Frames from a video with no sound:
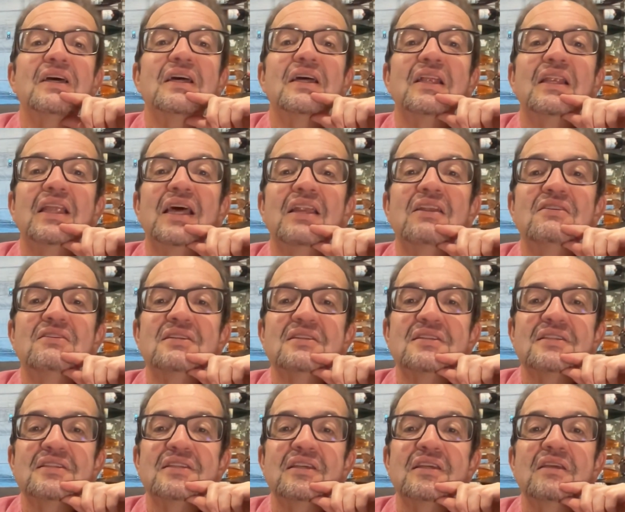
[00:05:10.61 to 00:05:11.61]
Let us
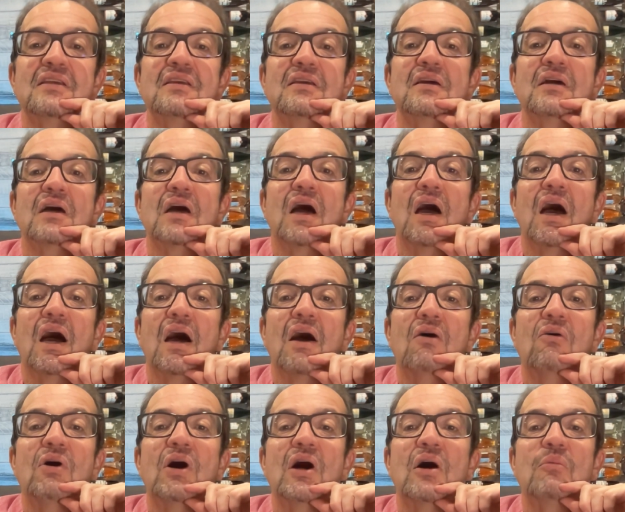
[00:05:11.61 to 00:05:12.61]
see
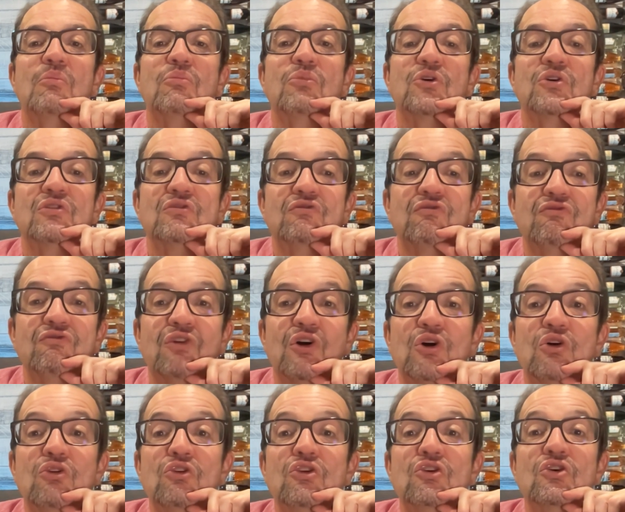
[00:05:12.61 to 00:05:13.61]
how our
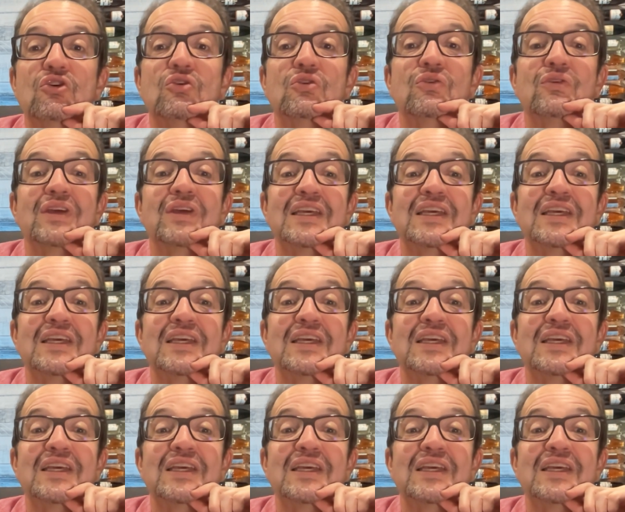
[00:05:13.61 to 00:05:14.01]
portfolio